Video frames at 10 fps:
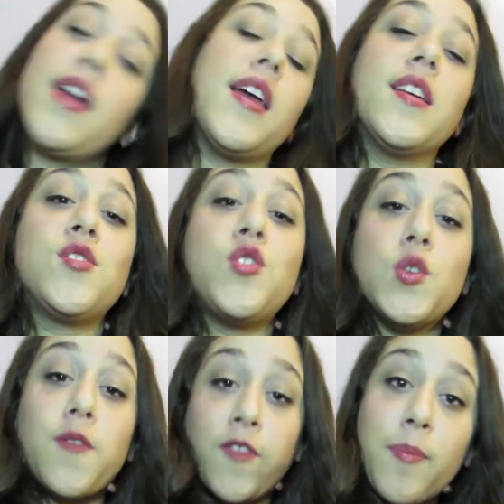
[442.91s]
is
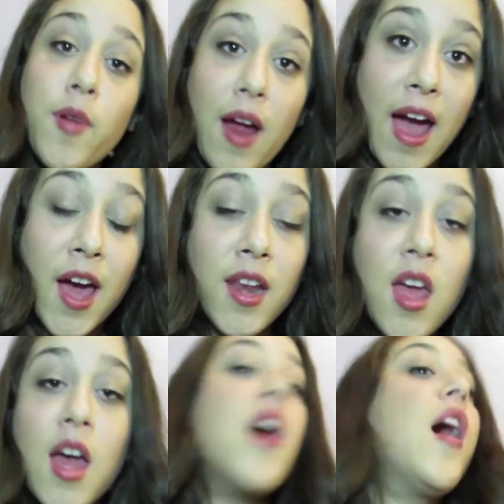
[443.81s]
to flip your head
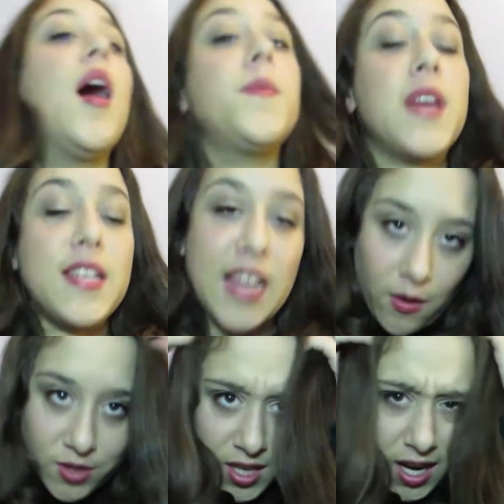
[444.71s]
upside
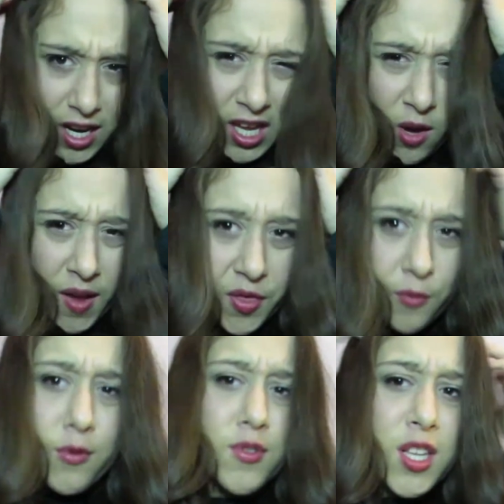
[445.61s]
down, just kind of go out the
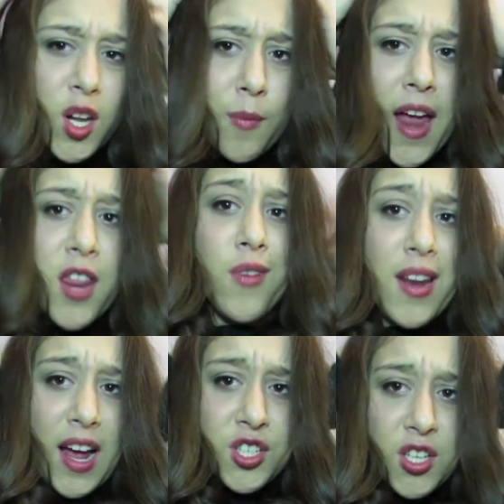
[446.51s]
roots a little bit, and you can
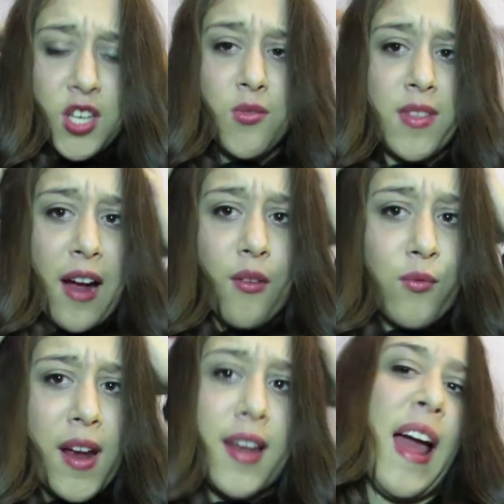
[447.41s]
actually do that
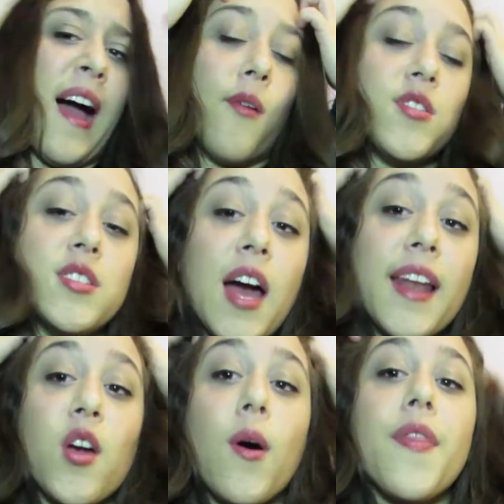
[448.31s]
right now. Just kind
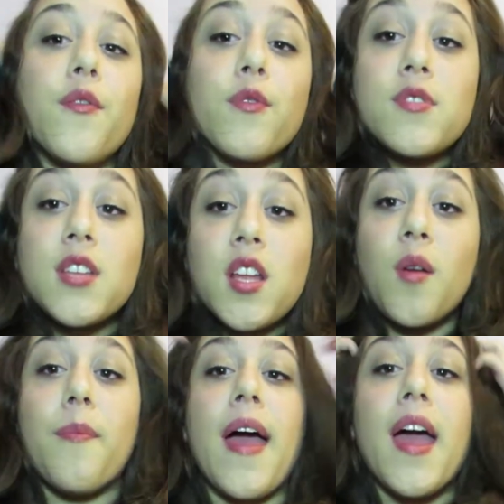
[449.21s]
of go out the roots a
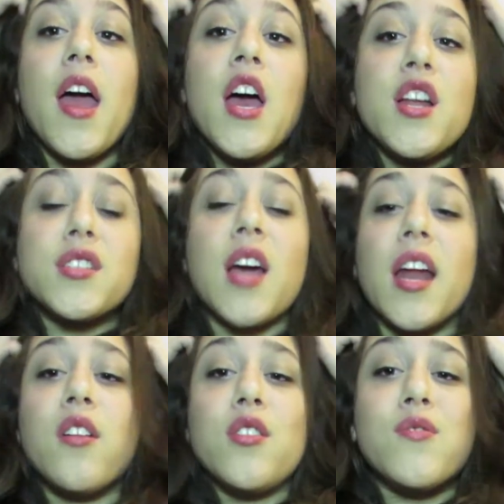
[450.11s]
little bit, just kind
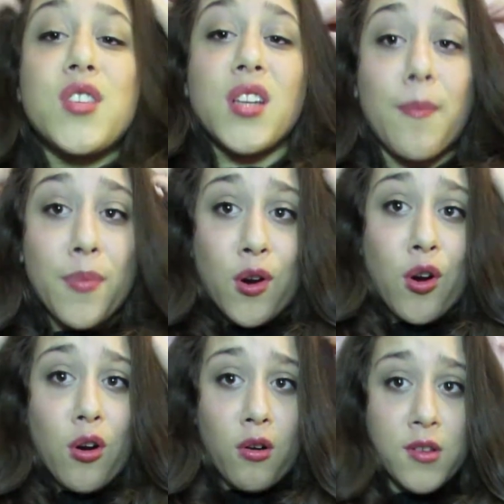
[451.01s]
of loosen up the
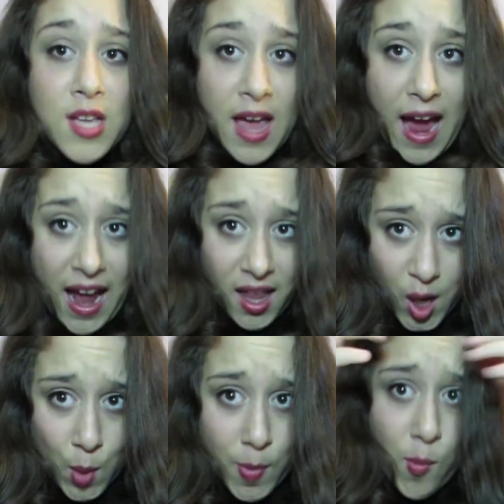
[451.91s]
curls, add a
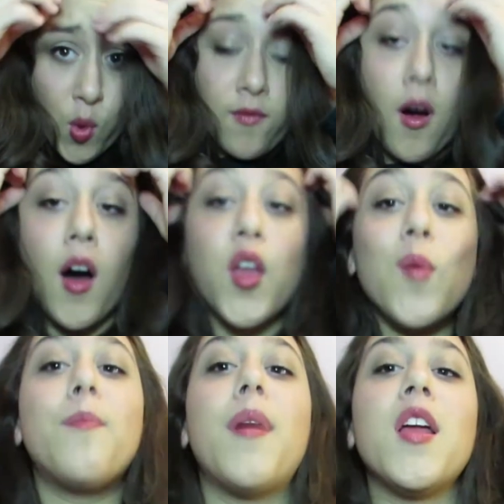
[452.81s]
little bit more
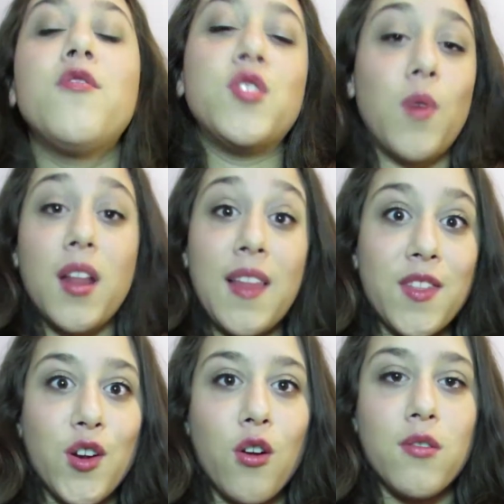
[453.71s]
volume, but you just want to let
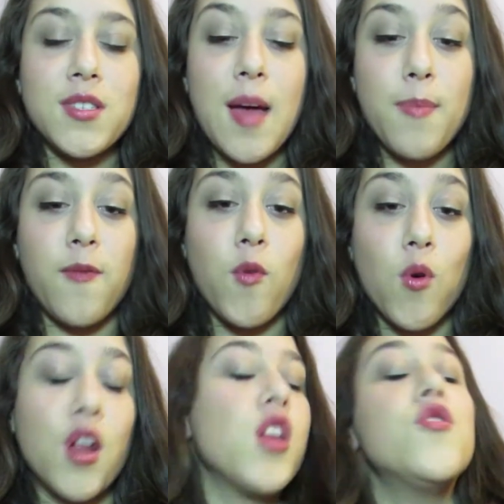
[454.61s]
the curls set
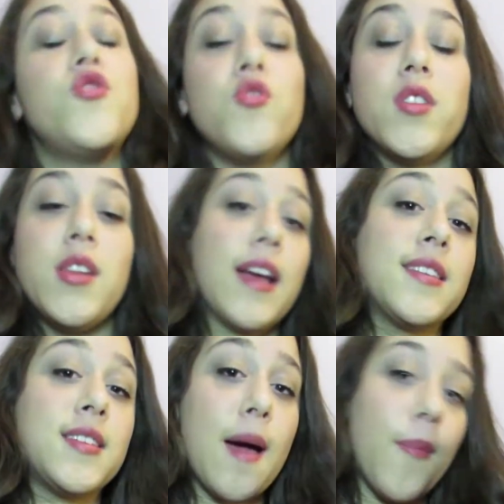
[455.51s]
before you do the
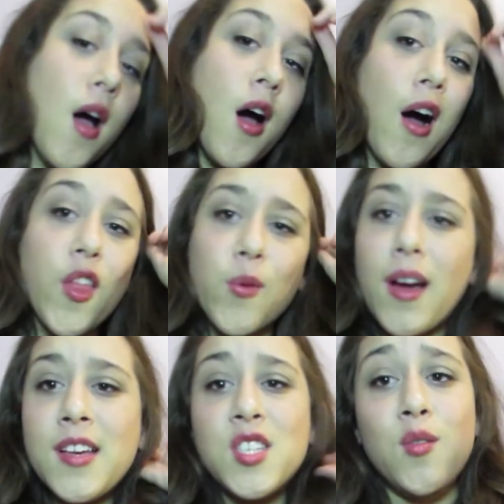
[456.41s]
next step.
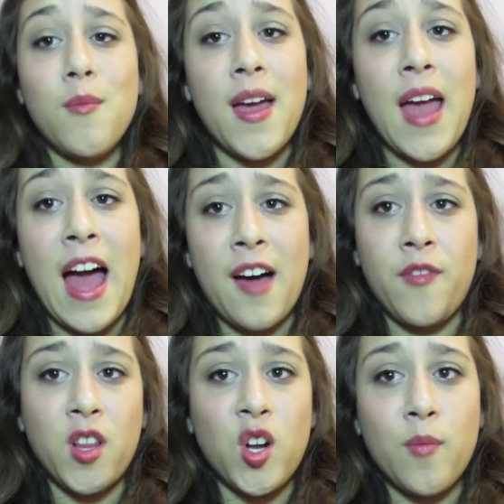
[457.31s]
Otherwise, you might have
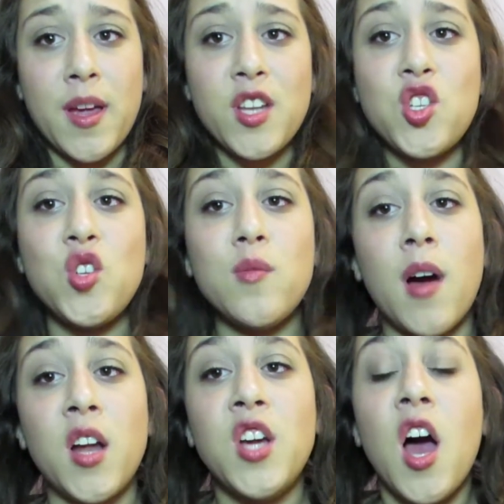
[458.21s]
a little bit too
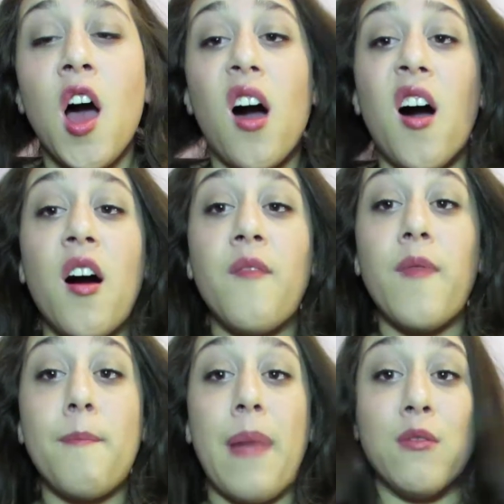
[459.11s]
much of
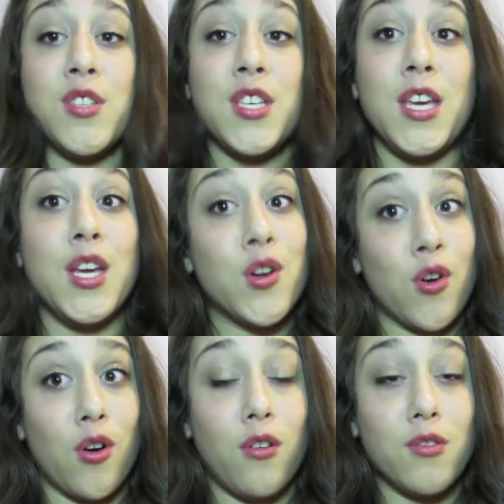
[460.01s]
bouncy
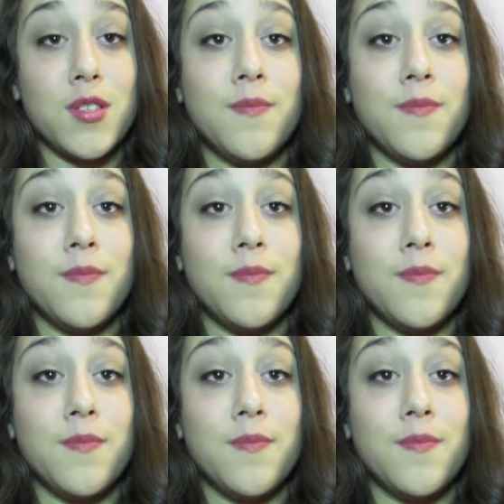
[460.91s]
curls.